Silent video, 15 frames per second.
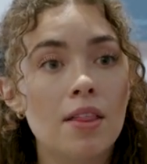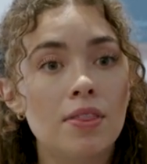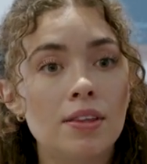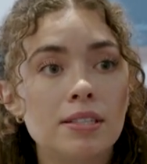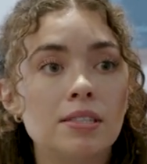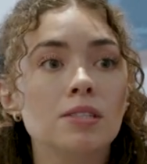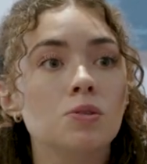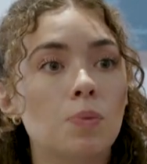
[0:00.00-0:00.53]

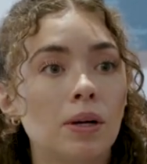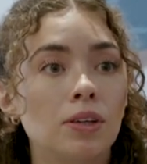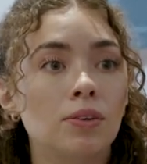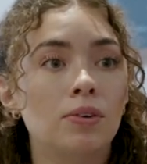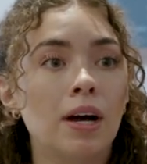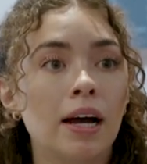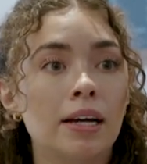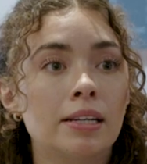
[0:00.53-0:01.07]
this is what
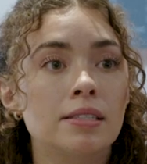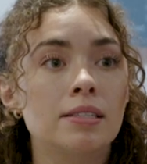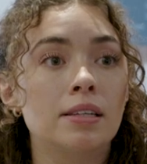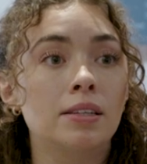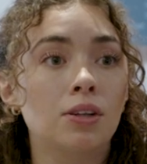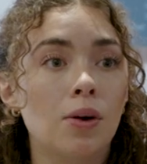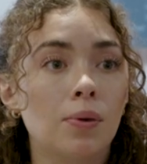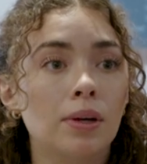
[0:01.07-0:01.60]
you guys
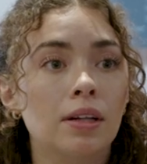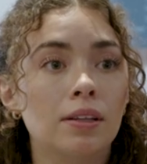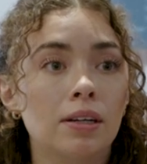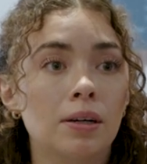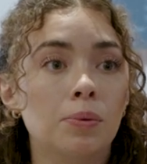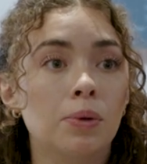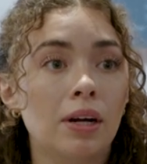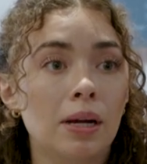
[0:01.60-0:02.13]
in
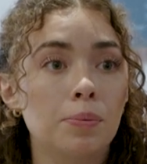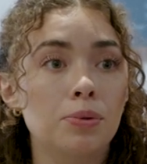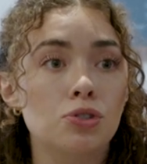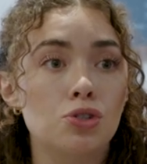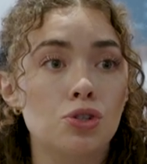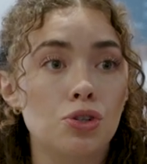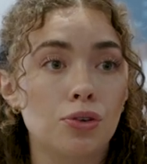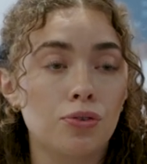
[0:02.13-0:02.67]
GoingClear were able
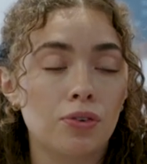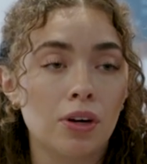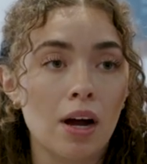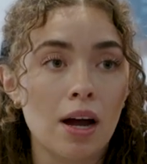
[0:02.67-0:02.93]
to do for